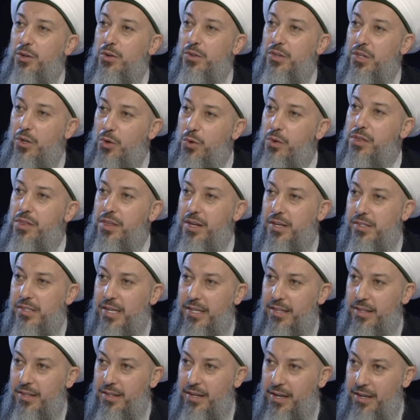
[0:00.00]
the good things that,
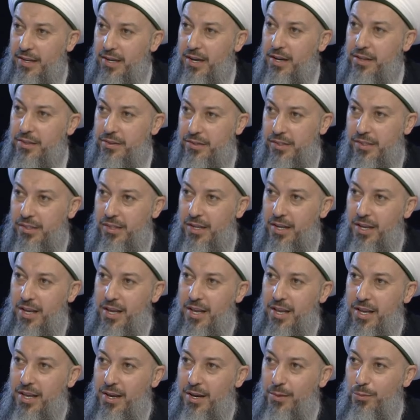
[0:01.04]
in others.
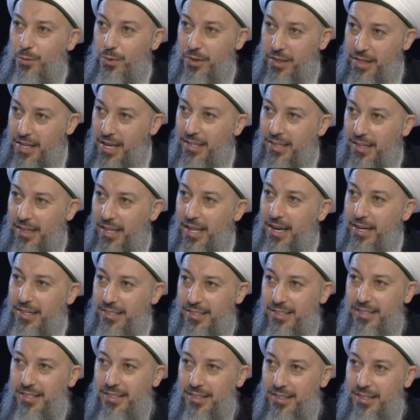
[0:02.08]
With that
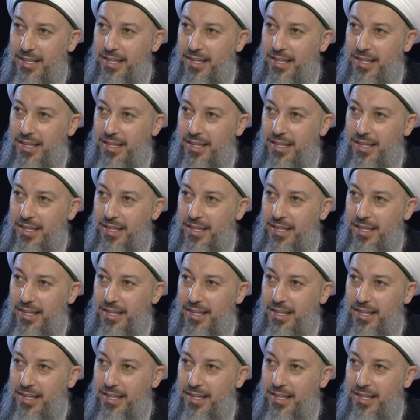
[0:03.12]
light that